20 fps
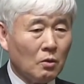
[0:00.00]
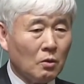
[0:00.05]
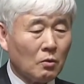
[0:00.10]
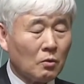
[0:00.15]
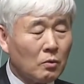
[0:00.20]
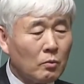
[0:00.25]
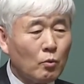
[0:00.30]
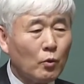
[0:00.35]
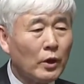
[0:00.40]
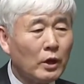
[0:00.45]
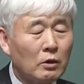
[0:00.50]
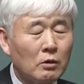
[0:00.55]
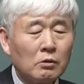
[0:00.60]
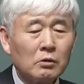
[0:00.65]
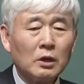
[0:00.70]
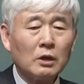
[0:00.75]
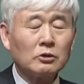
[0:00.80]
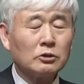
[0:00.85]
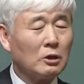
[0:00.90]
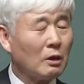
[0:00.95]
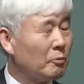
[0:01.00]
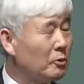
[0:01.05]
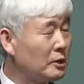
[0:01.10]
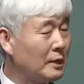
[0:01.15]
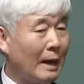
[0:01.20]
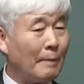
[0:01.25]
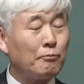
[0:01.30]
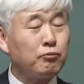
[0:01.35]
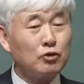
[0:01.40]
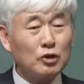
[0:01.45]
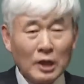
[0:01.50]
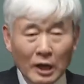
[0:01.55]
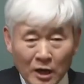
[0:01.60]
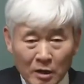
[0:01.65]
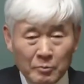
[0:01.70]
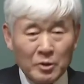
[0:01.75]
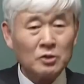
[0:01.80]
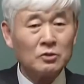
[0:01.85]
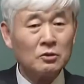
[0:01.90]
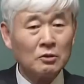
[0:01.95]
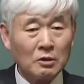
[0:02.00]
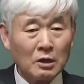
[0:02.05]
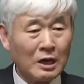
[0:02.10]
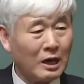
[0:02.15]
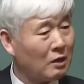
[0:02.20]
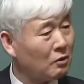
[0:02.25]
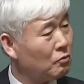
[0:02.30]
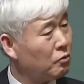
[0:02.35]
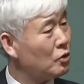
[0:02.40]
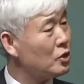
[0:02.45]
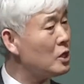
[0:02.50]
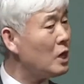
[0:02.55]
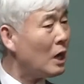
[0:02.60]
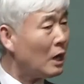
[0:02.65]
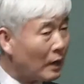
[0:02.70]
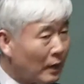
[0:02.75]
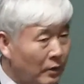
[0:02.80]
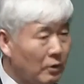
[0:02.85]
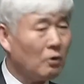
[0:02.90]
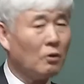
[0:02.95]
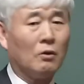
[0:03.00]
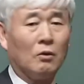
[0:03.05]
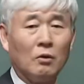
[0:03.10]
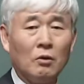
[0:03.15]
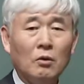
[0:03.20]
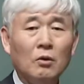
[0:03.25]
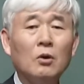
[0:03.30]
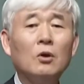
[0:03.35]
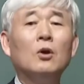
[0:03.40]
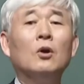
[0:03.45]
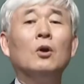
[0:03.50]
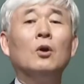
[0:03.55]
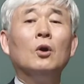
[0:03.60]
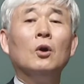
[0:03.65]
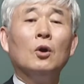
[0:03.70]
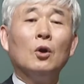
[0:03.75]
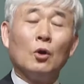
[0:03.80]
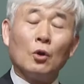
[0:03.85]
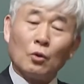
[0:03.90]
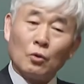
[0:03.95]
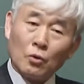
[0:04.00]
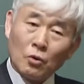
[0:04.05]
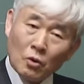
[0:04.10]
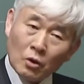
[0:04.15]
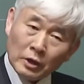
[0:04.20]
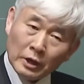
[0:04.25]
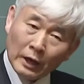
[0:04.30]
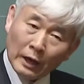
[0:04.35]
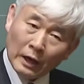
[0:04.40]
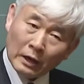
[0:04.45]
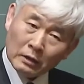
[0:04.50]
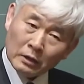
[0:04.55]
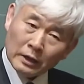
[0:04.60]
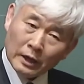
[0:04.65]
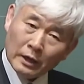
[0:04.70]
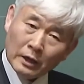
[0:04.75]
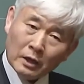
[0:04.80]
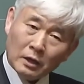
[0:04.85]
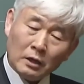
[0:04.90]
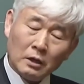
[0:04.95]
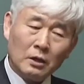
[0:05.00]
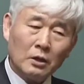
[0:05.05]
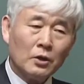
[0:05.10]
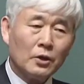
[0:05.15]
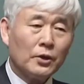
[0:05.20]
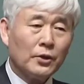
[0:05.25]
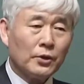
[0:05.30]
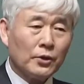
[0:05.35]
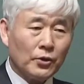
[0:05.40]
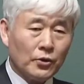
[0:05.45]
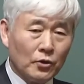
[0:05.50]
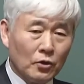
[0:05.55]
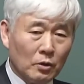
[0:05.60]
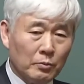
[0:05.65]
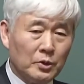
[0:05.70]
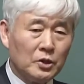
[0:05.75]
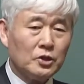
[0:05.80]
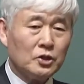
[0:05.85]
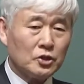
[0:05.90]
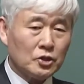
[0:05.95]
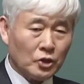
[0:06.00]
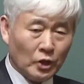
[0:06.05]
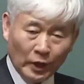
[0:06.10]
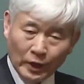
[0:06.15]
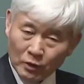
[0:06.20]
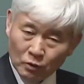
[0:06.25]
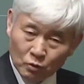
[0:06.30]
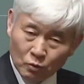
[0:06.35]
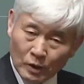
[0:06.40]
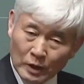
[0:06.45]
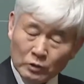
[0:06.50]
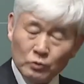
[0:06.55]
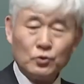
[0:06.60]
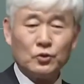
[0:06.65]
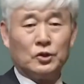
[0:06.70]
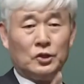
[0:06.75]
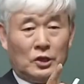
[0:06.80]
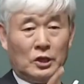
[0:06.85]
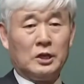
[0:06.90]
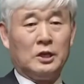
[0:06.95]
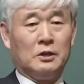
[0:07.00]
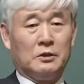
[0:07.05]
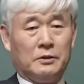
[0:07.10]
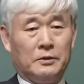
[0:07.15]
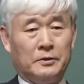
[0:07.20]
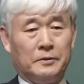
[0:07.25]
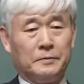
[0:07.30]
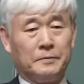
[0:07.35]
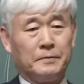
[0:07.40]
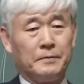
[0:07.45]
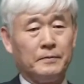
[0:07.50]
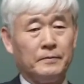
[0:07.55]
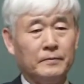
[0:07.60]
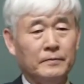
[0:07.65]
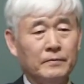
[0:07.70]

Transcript: This doesn't necessarily mean that these companies are bad. Rather, they are set this way for the survival